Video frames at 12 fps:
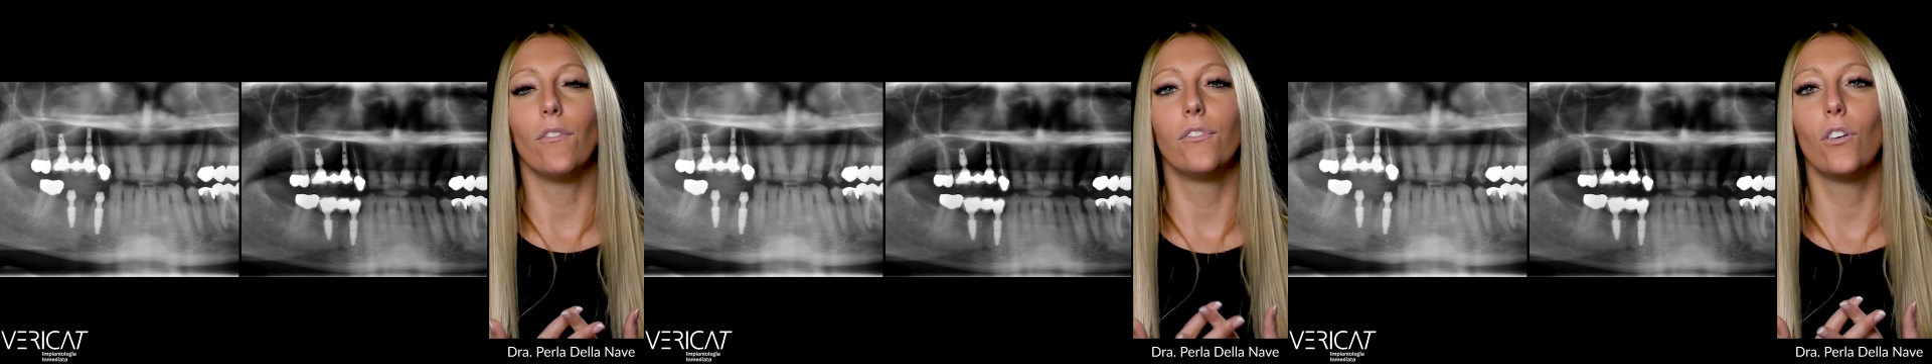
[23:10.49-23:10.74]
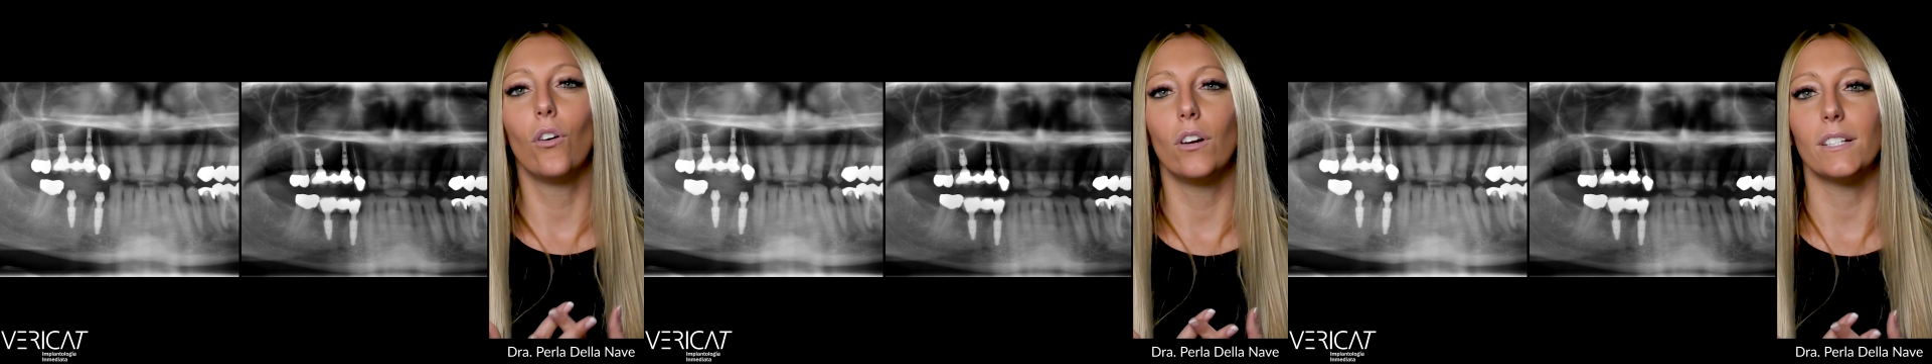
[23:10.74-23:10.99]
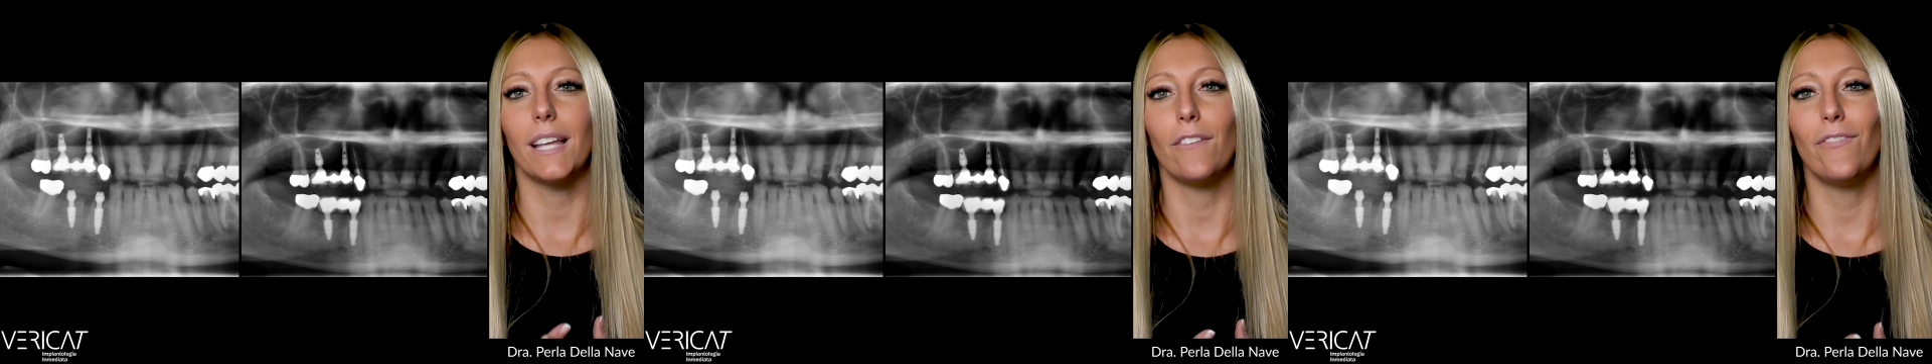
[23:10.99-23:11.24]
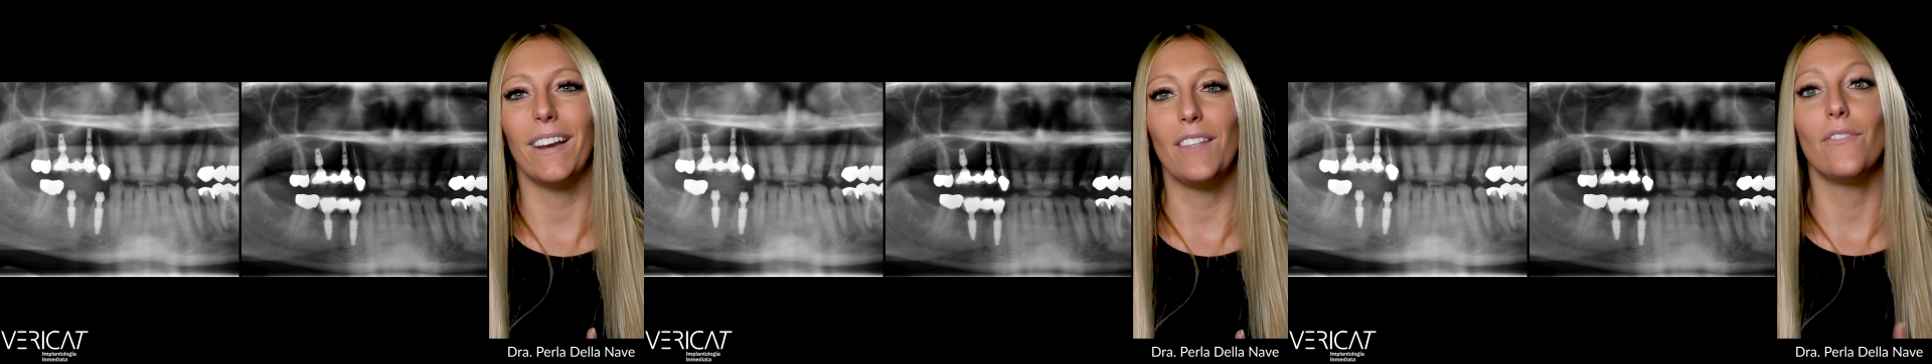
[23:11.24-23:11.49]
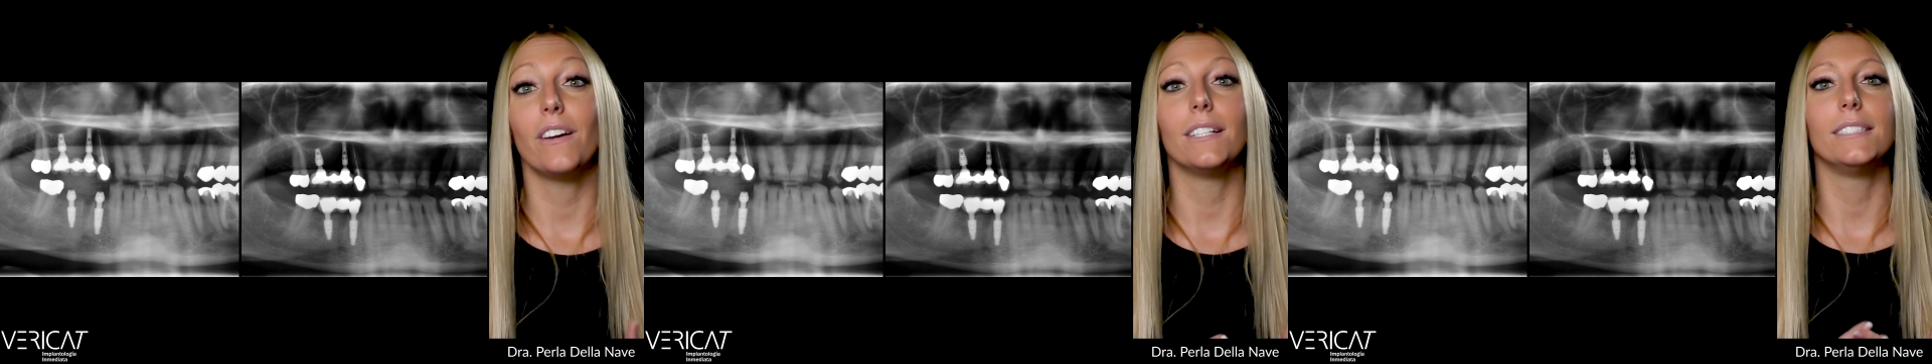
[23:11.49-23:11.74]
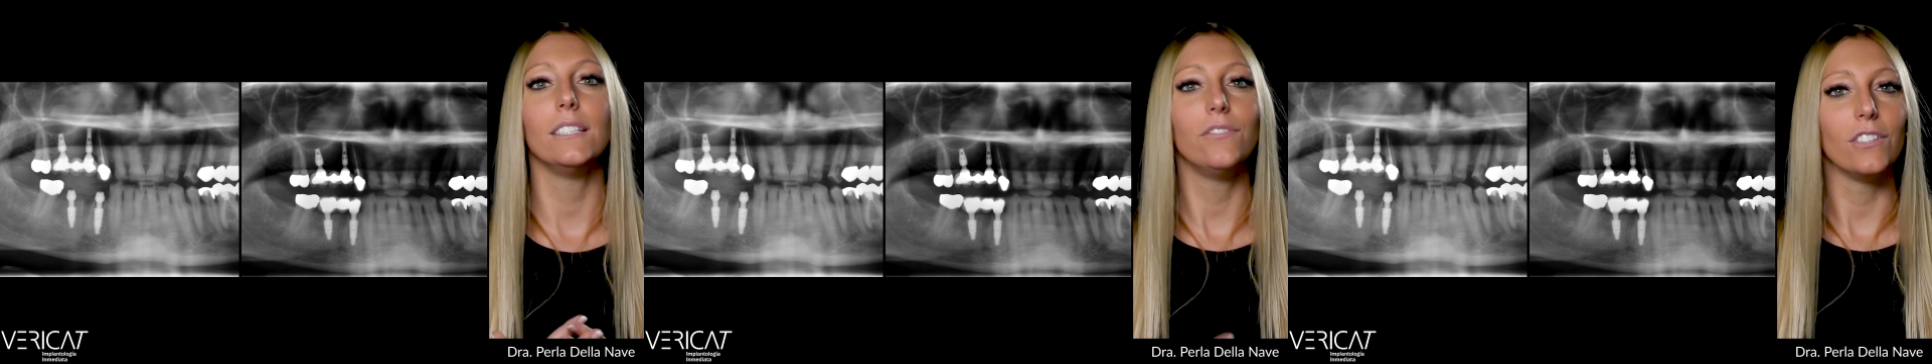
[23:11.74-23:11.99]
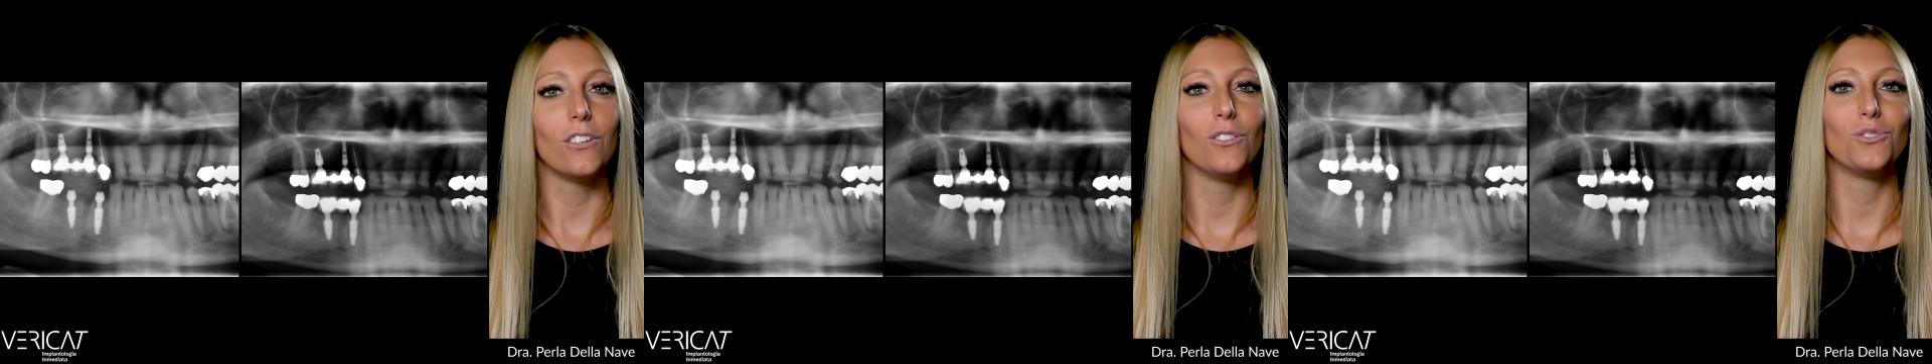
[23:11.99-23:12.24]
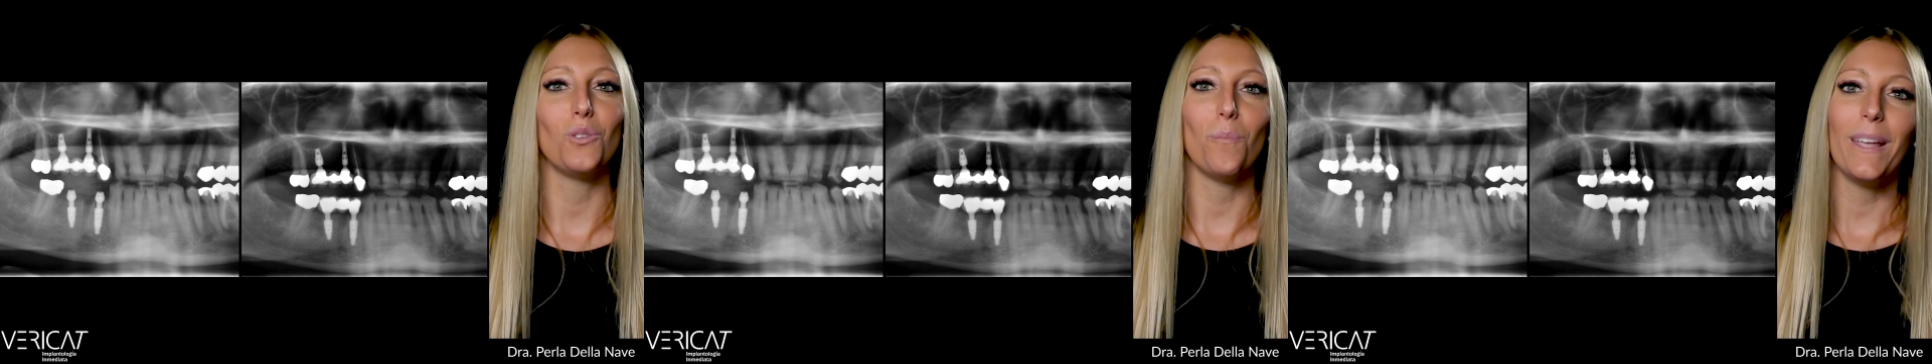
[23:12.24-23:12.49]
of course, I find it very
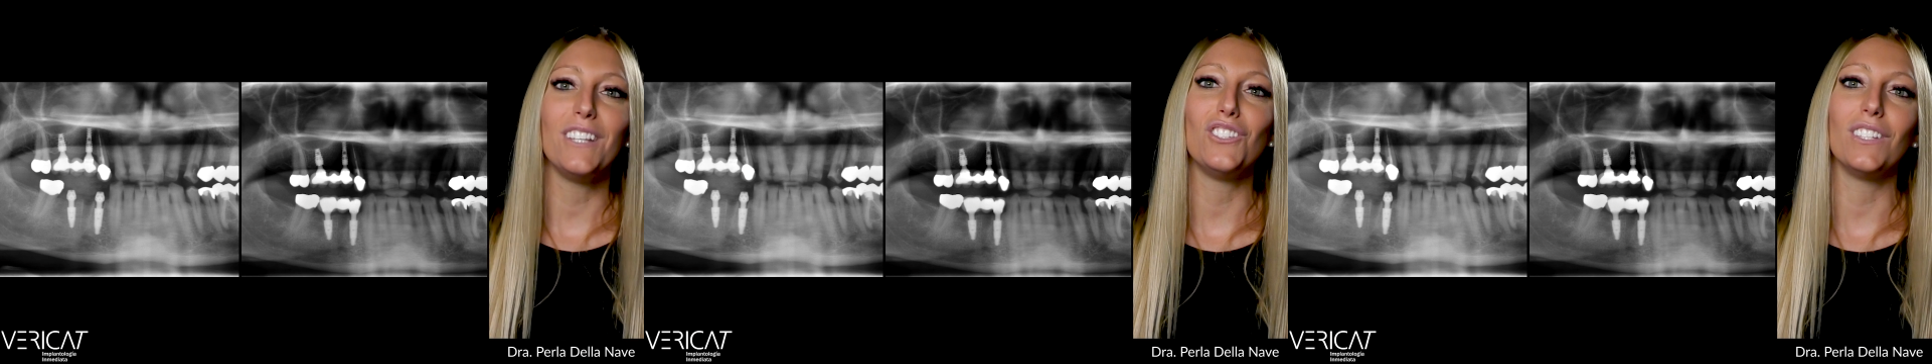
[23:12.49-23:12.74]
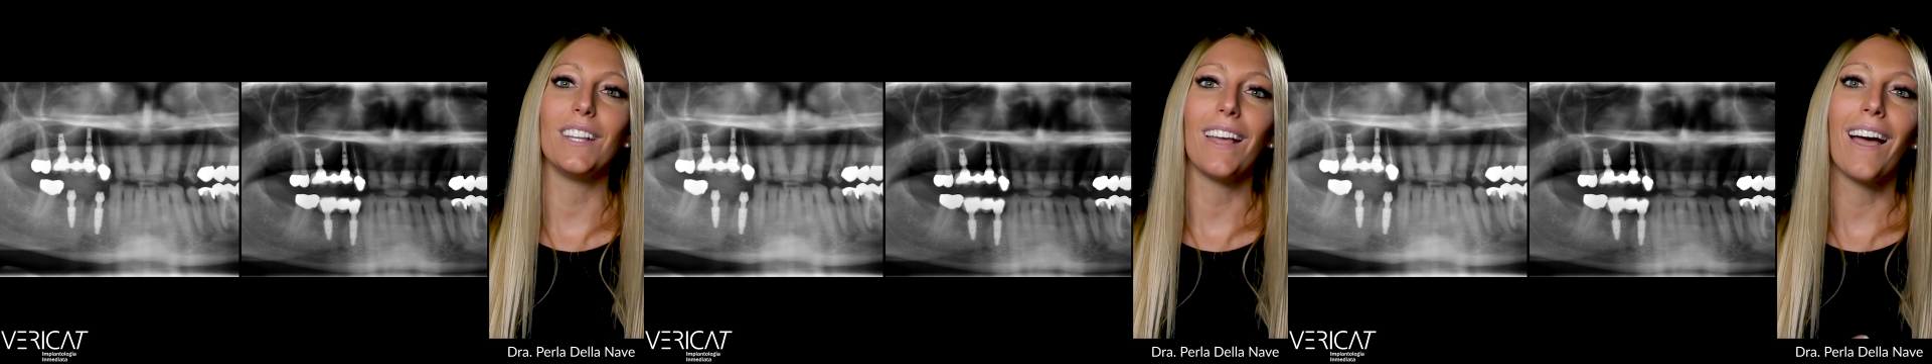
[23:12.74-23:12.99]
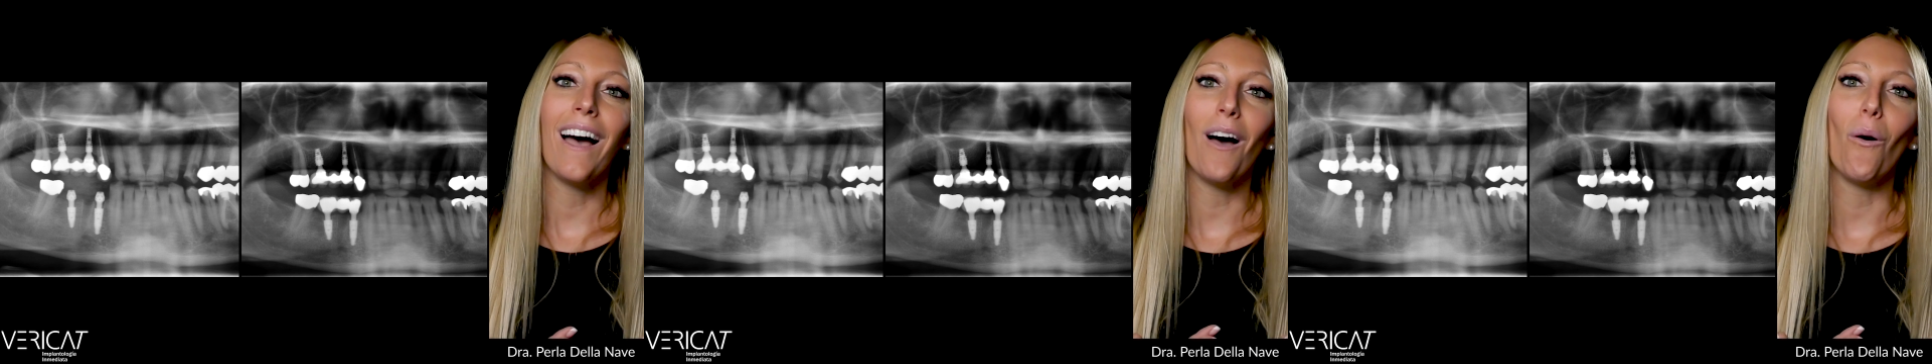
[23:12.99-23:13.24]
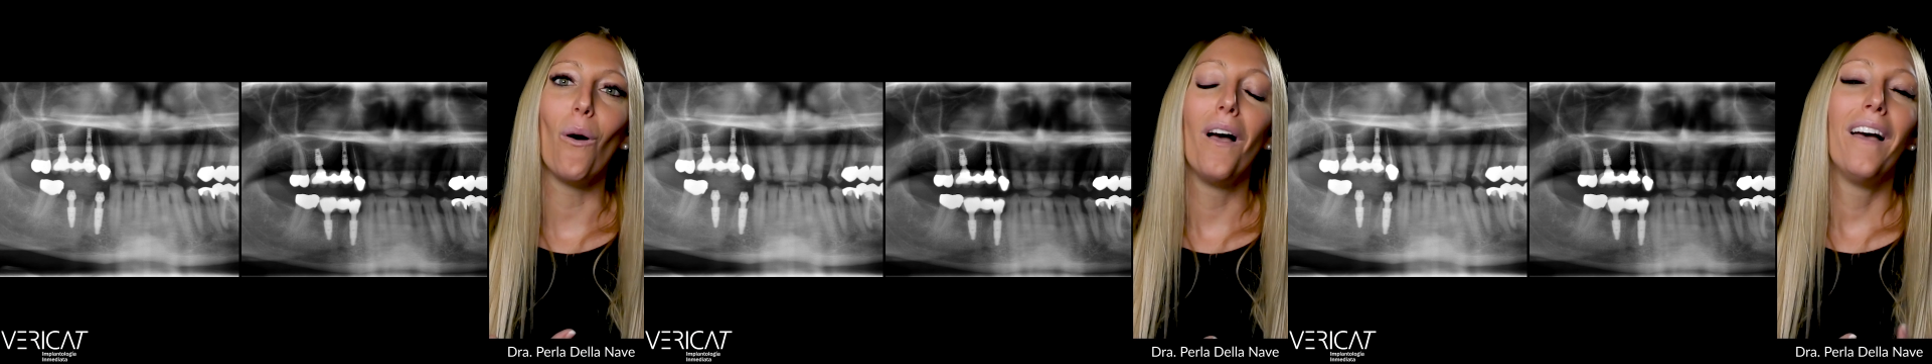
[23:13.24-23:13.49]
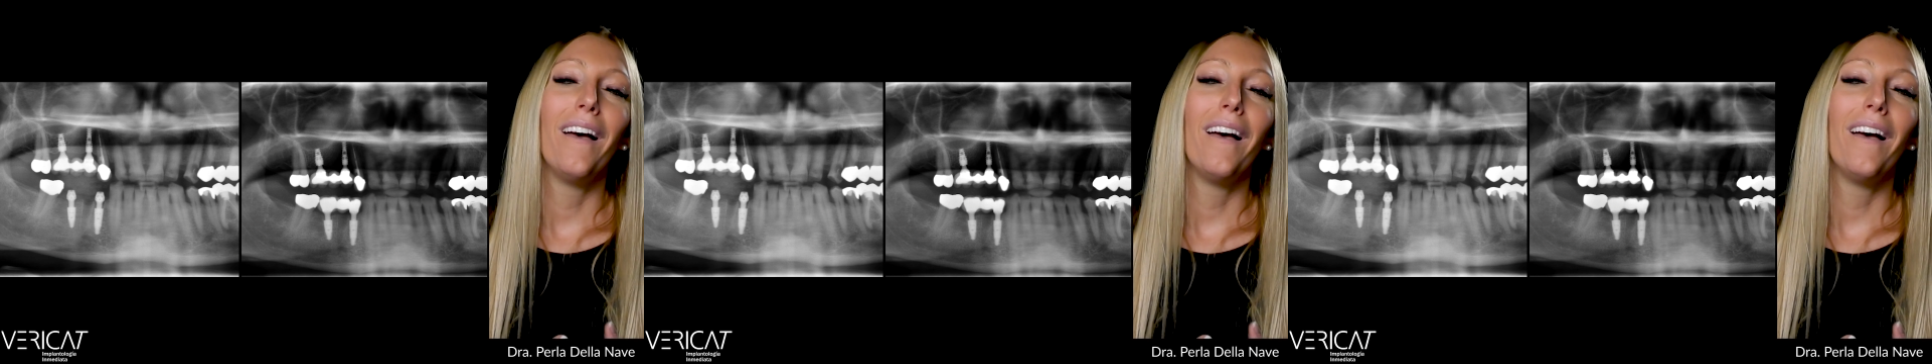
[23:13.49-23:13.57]
difficult to imagine how